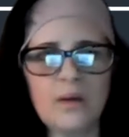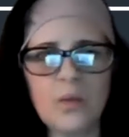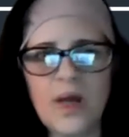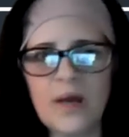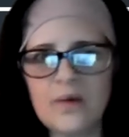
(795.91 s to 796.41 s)

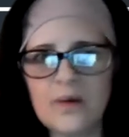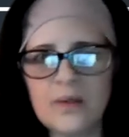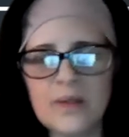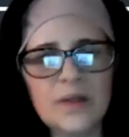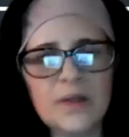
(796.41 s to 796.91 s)
whatever,
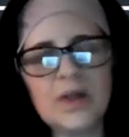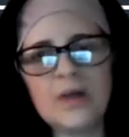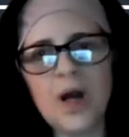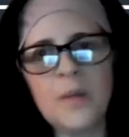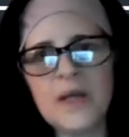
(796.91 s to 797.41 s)
you can
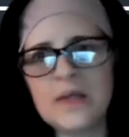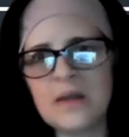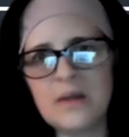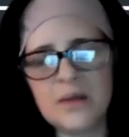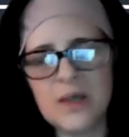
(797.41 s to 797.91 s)
comment
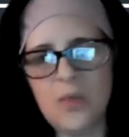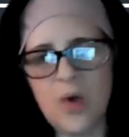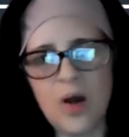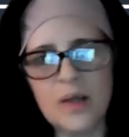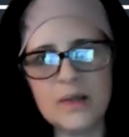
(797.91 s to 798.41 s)
anything you
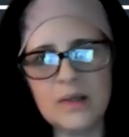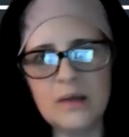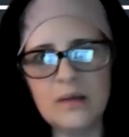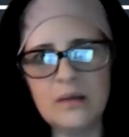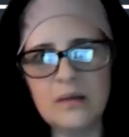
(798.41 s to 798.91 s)
want
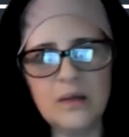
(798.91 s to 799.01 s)
in